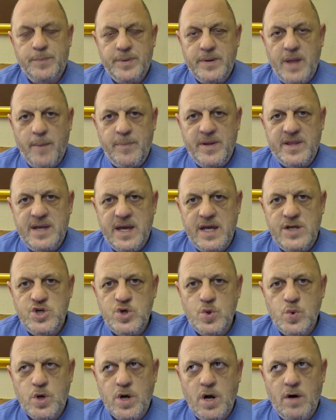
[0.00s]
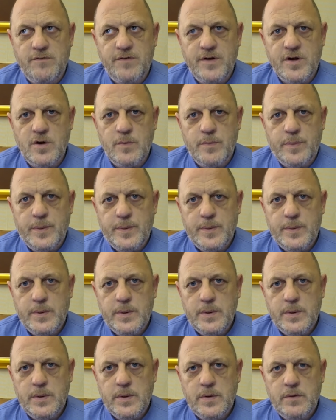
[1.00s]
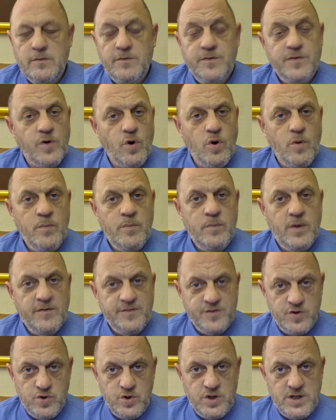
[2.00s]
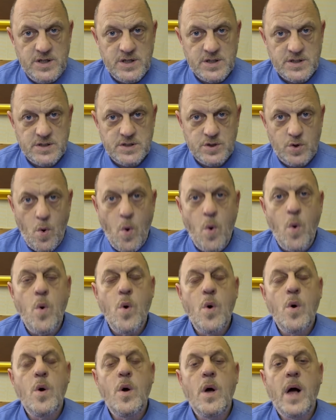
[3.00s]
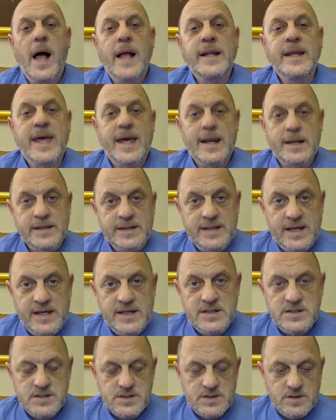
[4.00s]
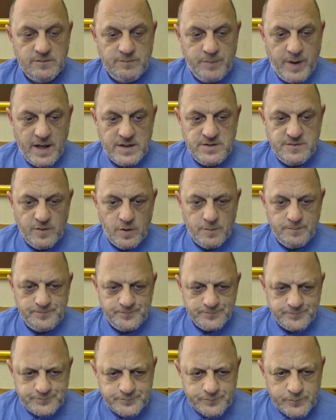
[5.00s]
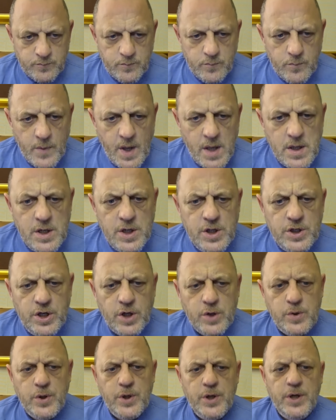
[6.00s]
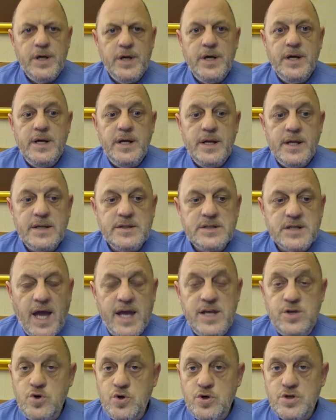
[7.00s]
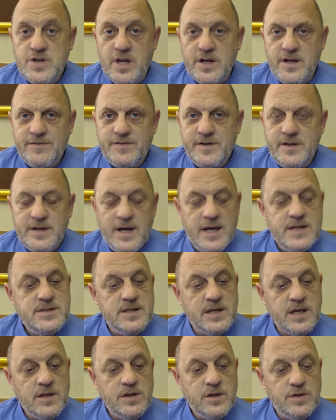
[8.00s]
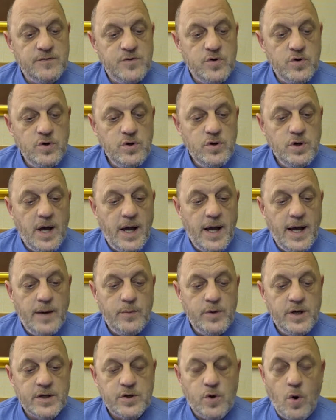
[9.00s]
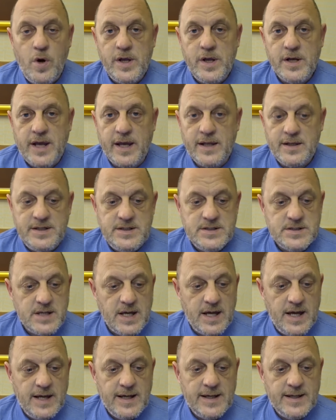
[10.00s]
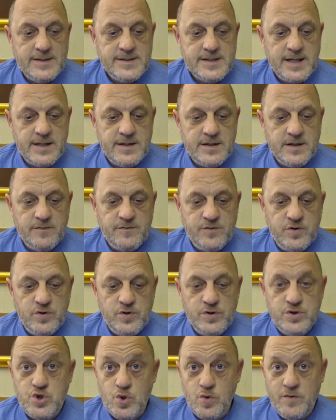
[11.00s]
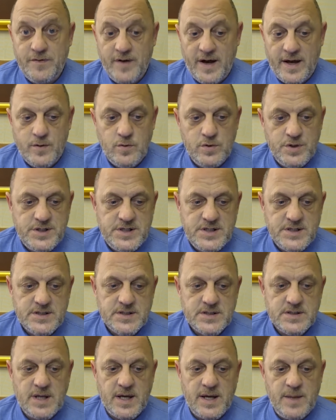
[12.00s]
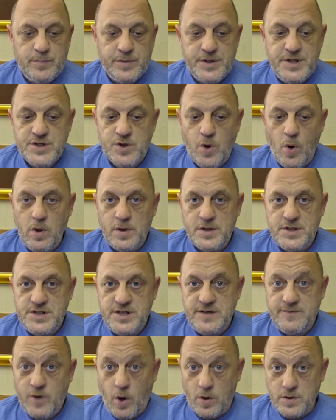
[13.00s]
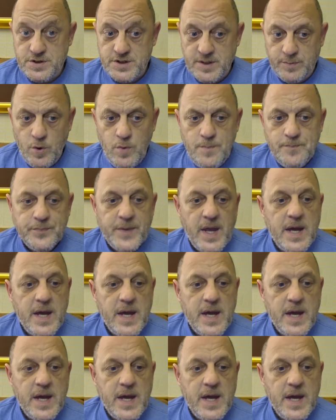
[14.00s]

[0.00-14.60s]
a potential cover-up from a few years ago in the early days of BRANCHFORM. Now, Sky News done a fantastic interview where Conor Gillies has interviewed Jo Farrell. She's Police Scotland's Chief Constable,